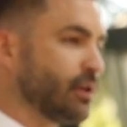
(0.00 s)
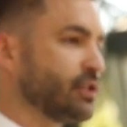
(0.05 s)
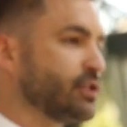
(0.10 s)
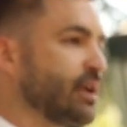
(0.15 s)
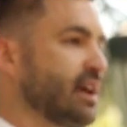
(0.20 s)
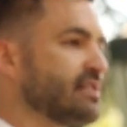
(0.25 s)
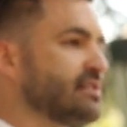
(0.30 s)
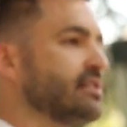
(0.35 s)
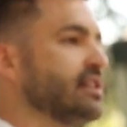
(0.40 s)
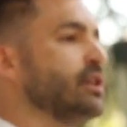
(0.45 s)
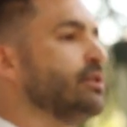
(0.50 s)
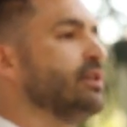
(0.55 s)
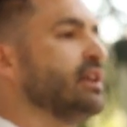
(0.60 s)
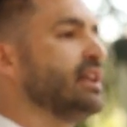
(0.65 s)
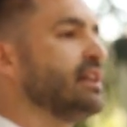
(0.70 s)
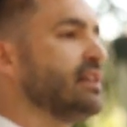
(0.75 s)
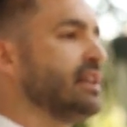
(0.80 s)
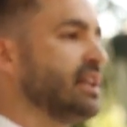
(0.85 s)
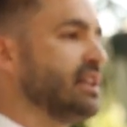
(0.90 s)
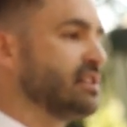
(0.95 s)
address the
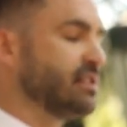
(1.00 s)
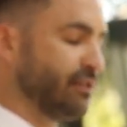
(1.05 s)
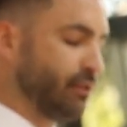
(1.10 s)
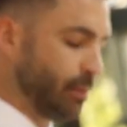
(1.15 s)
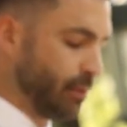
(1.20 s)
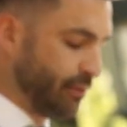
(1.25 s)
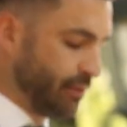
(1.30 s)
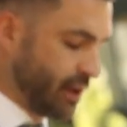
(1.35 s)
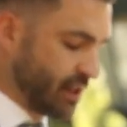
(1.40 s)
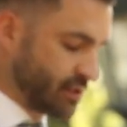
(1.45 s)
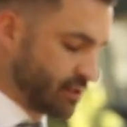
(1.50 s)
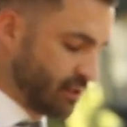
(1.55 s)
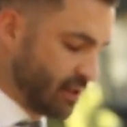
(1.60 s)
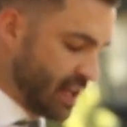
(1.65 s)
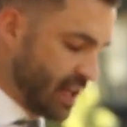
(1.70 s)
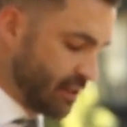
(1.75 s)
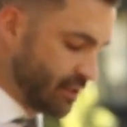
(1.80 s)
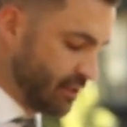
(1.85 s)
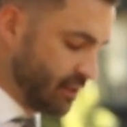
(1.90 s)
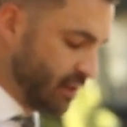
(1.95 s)
unique needs of a professional
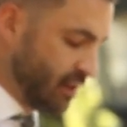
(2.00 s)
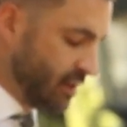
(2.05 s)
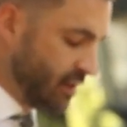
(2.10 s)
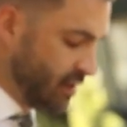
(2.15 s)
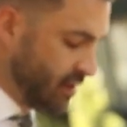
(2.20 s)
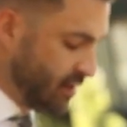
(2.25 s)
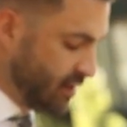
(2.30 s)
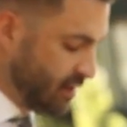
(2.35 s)
athlete.